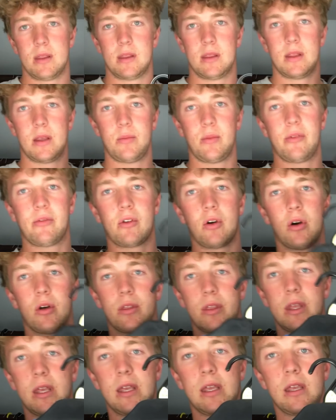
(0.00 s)
Then we've got
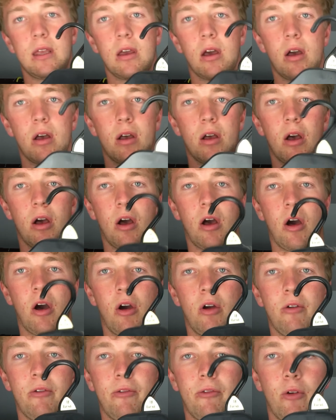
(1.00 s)
the
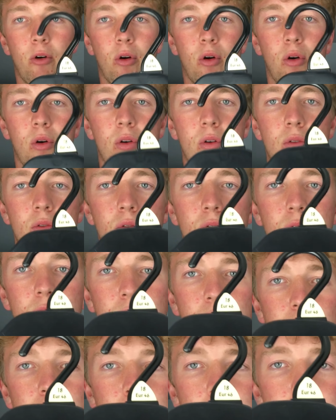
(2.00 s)
04
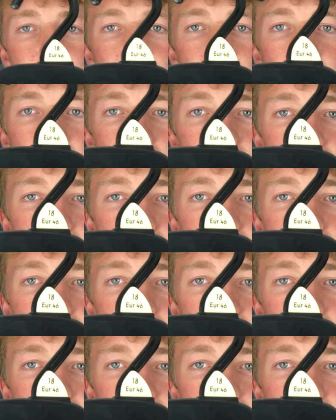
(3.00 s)
reprint